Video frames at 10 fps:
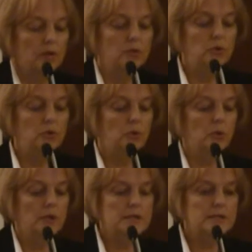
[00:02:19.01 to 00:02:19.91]
to
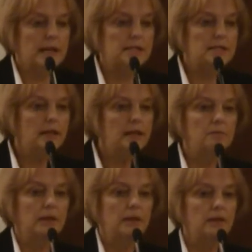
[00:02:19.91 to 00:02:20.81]
you is a
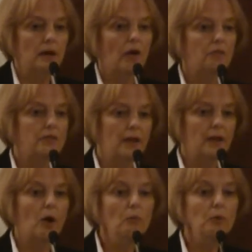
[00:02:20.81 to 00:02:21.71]
statement of
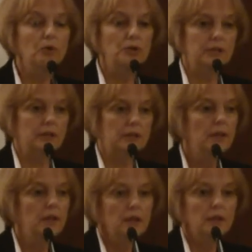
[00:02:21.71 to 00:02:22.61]
the
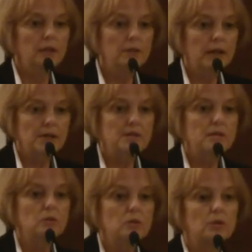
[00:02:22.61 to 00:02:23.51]
community. Libra
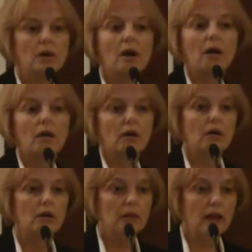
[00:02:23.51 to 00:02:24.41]
Institute
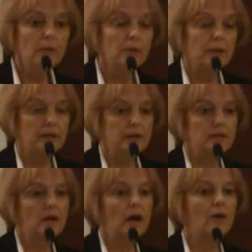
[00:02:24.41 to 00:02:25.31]

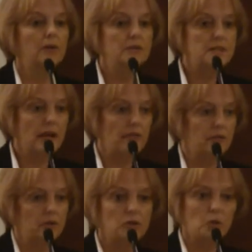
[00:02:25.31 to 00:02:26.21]
collaborated on this
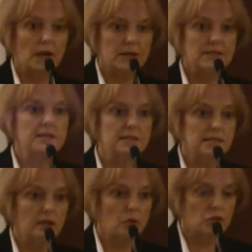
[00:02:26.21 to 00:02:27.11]
effort towards the
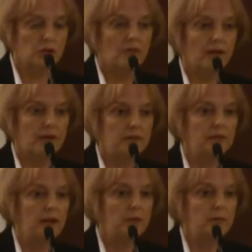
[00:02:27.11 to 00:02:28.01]
disclosure of Katyn
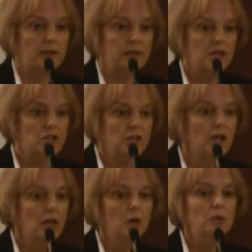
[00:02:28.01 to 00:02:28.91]

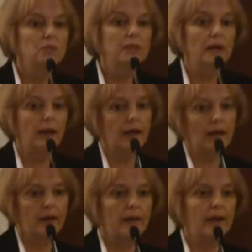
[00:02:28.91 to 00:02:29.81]
documentation with the
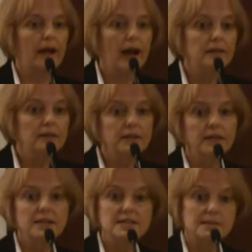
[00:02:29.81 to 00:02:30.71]
Katyn
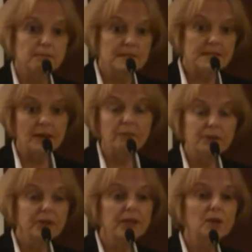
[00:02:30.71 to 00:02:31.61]
and
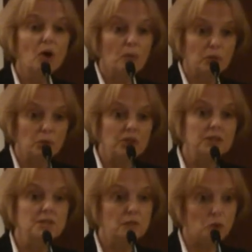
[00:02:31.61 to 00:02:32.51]
Siberian
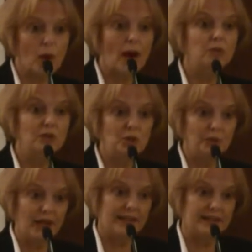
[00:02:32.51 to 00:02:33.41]
communities throughout the
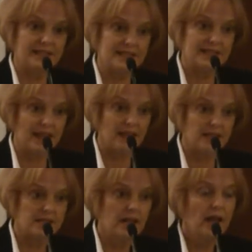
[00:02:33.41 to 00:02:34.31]
United
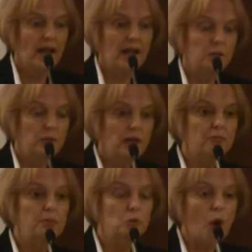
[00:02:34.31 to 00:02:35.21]
States. And we
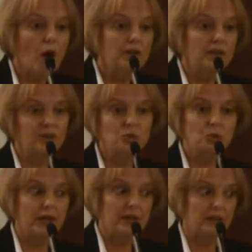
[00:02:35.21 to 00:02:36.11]
have been working
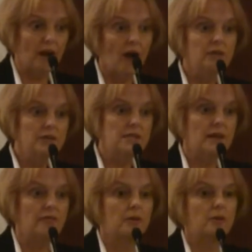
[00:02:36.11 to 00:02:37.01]
together on this
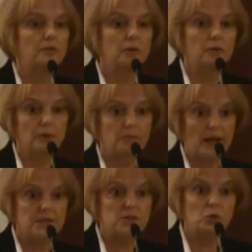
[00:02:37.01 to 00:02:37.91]
effort for the
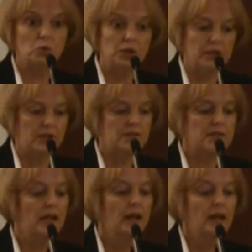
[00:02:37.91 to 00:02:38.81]
past 2 years.
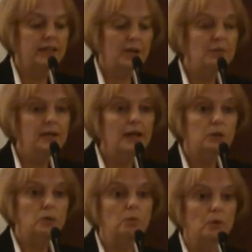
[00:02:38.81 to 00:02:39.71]
And I would like
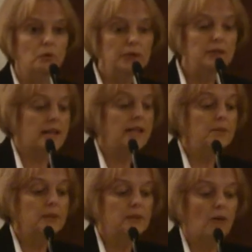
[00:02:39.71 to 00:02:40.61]
to read a
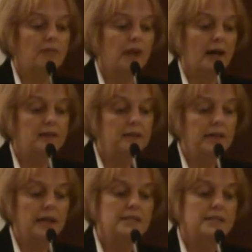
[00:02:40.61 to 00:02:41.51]
statement of
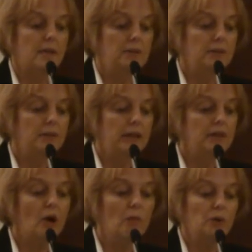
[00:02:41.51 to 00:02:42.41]
Katyn and
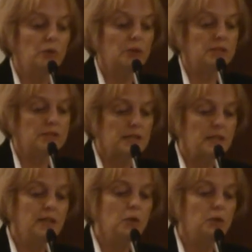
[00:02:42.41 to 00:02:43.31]
Siberian communities
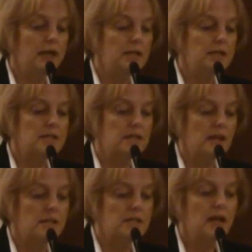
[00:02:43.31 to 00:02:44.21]
in the United
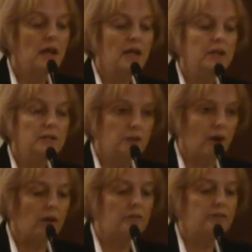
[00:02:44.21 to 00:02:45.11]
States
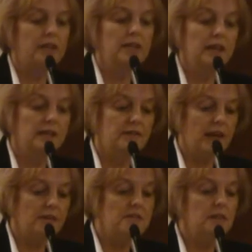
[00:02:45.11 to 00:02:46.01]
involved in
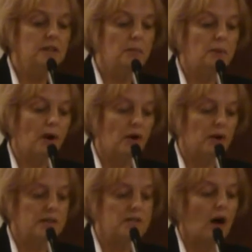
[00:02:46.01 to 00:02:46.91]
advancing the
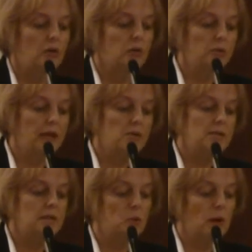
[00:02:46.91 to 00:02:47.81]
progress on
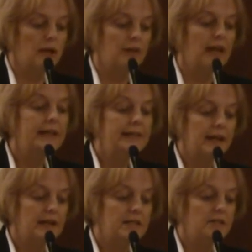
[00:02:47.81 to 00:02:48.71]
2012
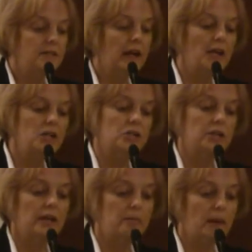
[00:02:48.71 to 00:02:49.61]

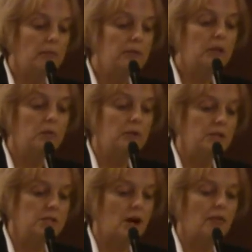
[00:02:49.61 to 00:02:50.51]
declassification and public
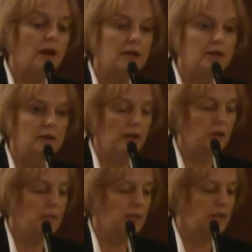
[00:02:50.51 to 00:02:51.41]
release of Katyn
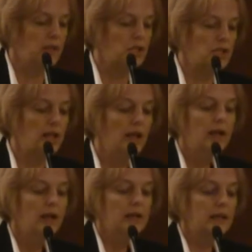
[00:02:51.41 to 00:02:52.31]
documentation.
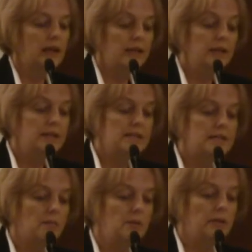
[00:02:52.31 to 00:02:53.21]
The Katyn and
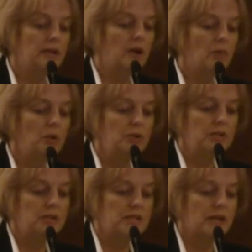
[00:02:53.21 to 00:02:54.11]
Siberian
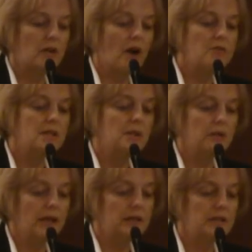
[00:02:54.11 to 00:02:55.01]
communities across the
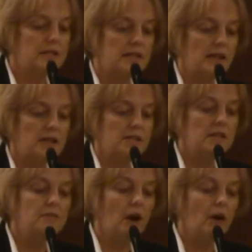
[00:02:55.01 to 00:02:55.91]
United States
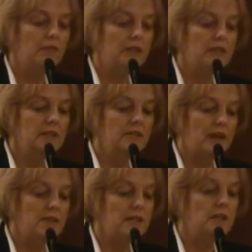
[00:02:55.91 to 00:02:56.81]
involved in
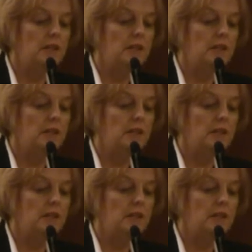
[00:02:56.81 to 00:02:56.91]
advancing